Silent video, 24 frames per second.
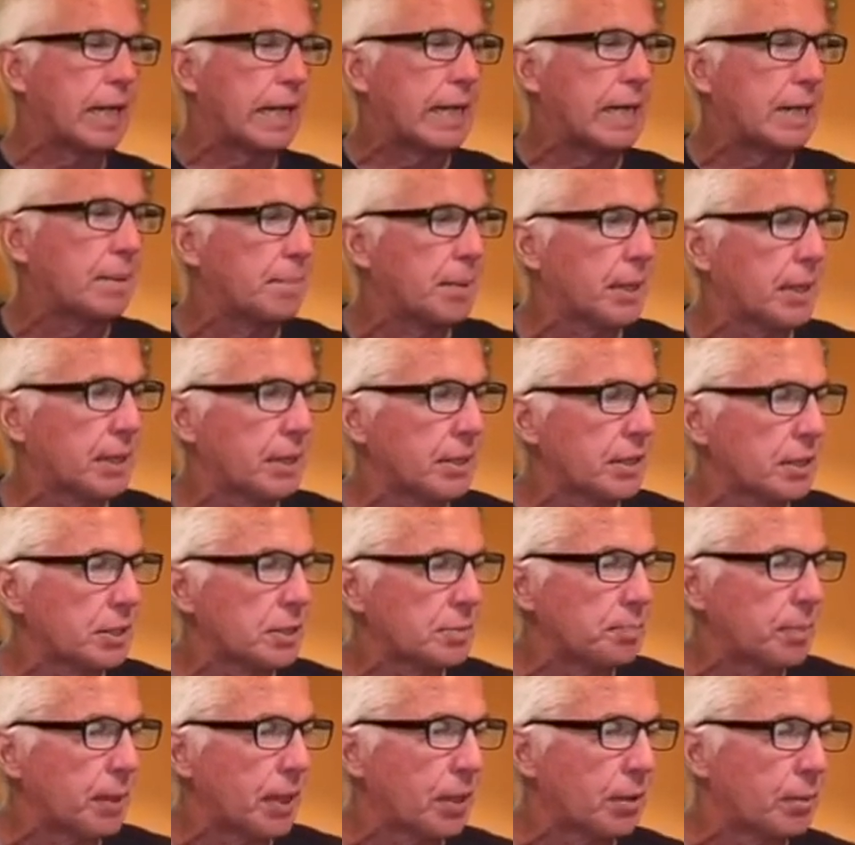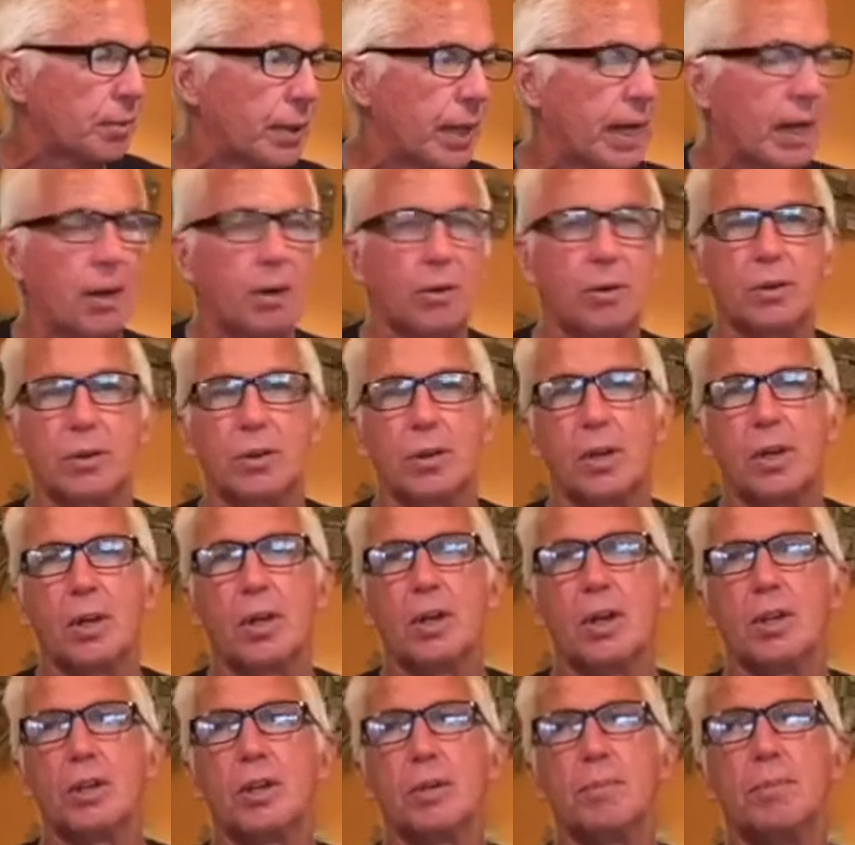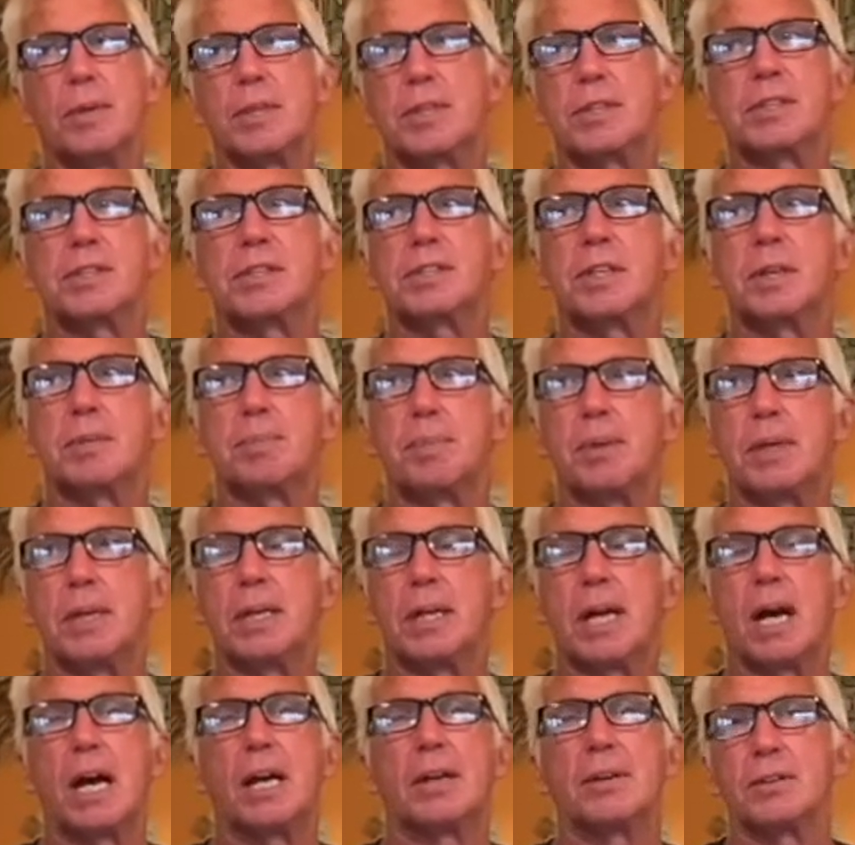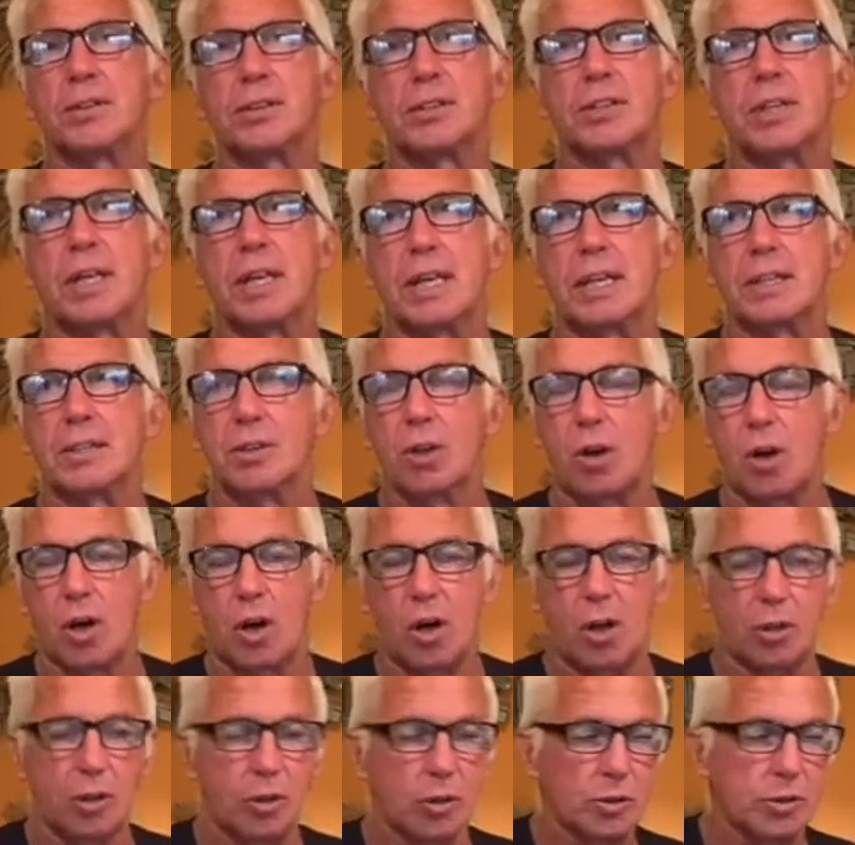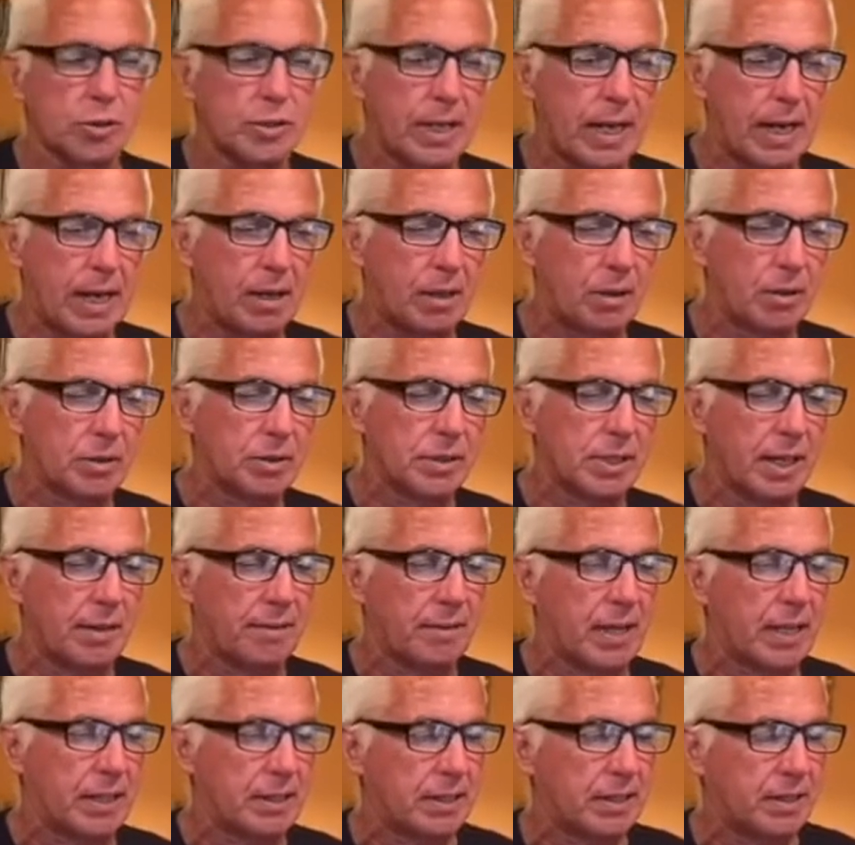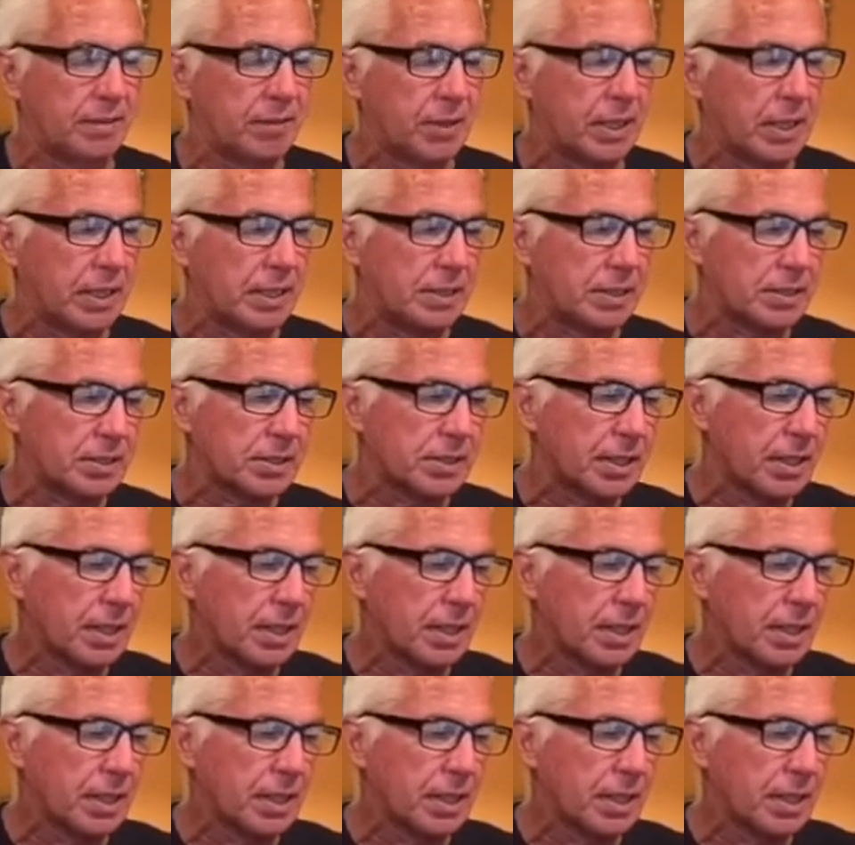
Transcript: Anybody that's been around the Mississippi understands all those towns have activities.